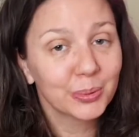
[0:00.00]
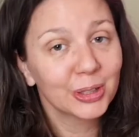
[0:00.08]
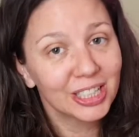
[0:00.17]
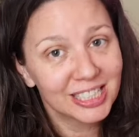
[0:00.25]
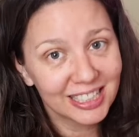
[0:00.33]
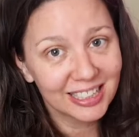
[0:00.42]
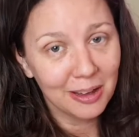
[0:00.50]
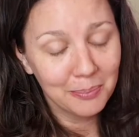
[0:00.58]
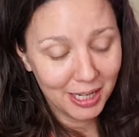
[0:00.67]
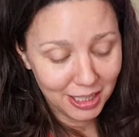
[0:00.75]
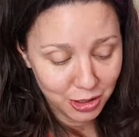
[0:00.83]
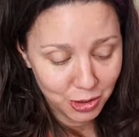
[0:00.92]
but I did, I
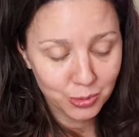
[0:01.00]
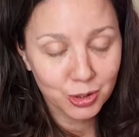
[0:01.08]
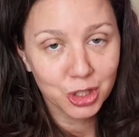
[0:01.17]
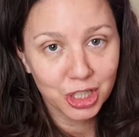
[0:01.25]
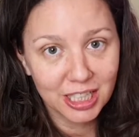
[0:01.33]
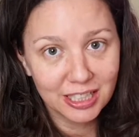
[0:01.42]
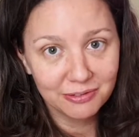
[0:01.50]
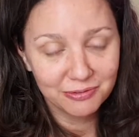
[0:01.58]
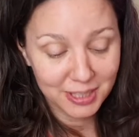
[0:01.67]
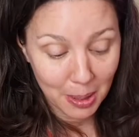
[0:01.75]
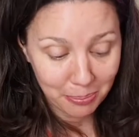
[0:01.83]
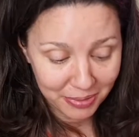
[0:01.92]
managed to achieve
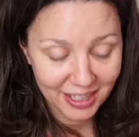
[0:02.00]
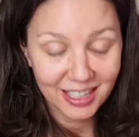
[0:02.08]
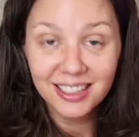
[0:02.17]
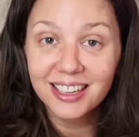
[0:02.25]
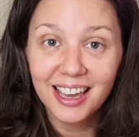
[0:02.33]
something